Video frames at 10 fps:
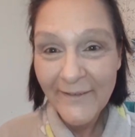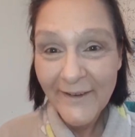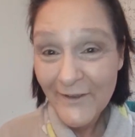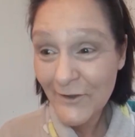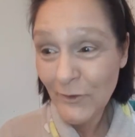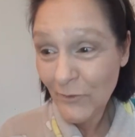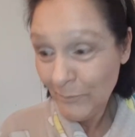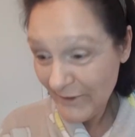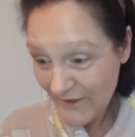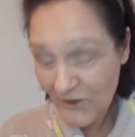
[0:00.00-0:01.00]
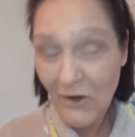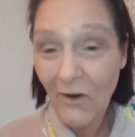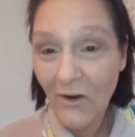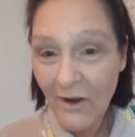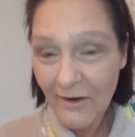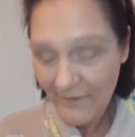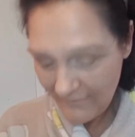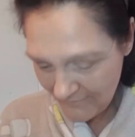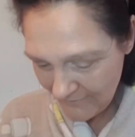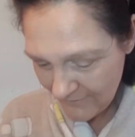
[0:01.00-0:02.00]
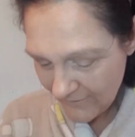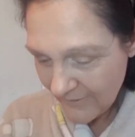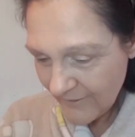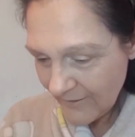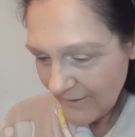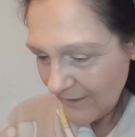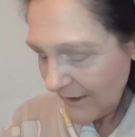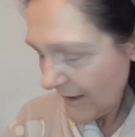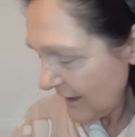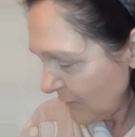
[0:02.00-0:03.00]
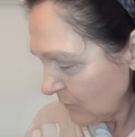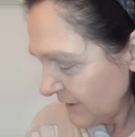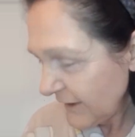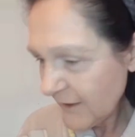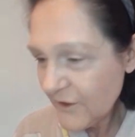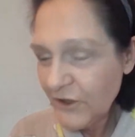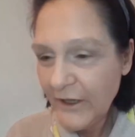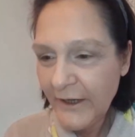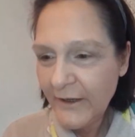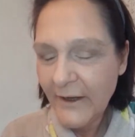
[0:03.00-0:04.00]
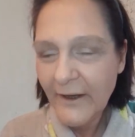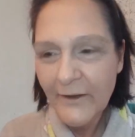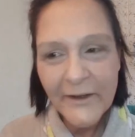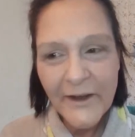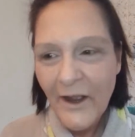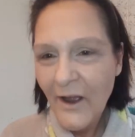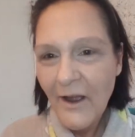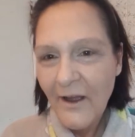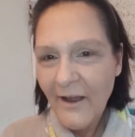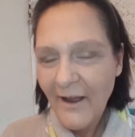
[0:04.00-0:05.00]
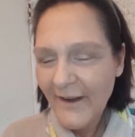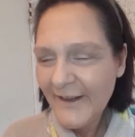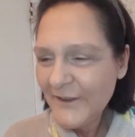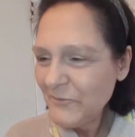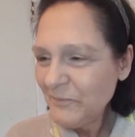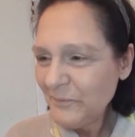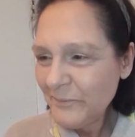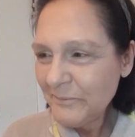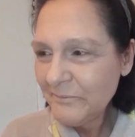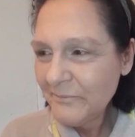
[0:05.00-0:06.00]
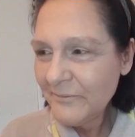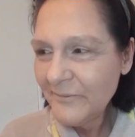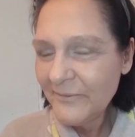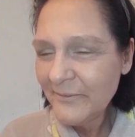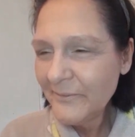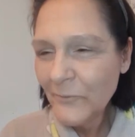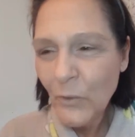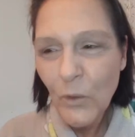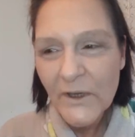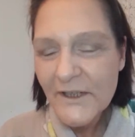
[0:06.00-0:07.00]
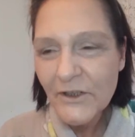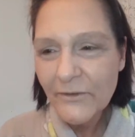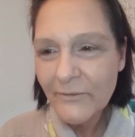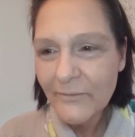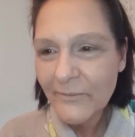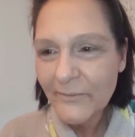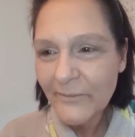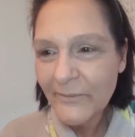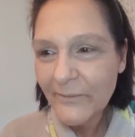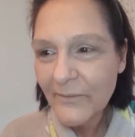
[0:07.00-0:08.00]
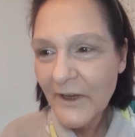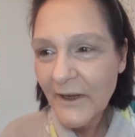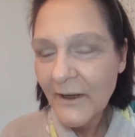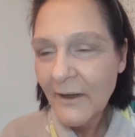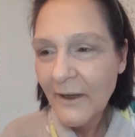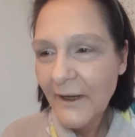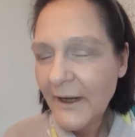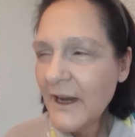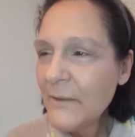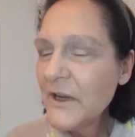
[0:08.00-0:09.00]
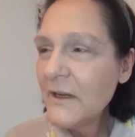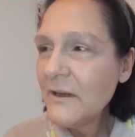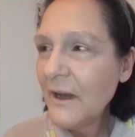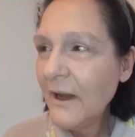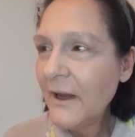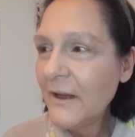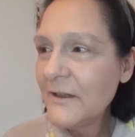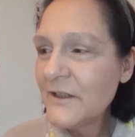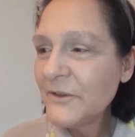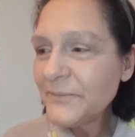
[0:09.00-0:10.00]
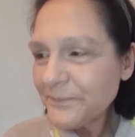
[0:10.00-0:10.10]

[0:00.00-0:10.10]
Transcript: It's so bizarre. I had one yesterday, and I wasn't, he came in and